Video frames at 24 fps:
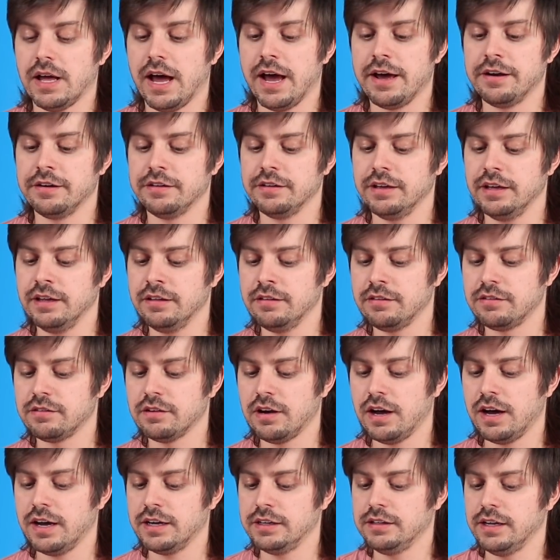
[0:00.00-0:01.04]
and
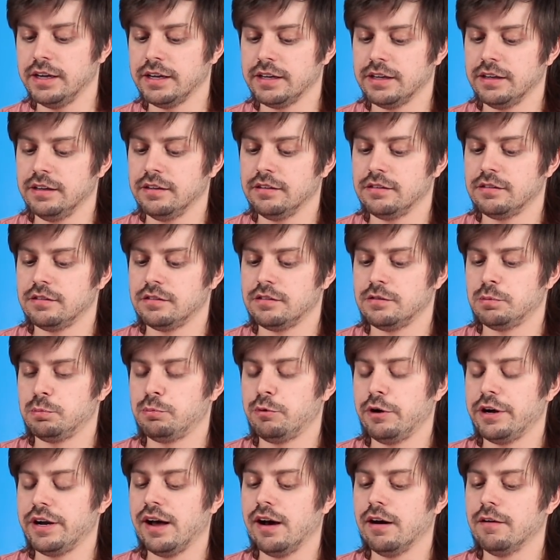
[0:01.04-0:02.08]
inside like is
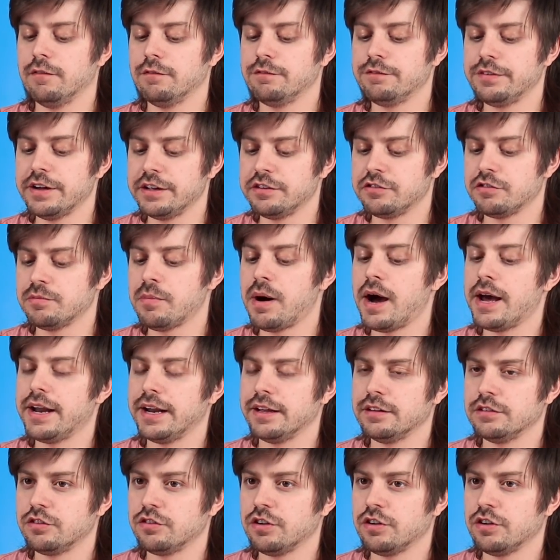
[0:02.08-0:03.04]
spread out Vegemite and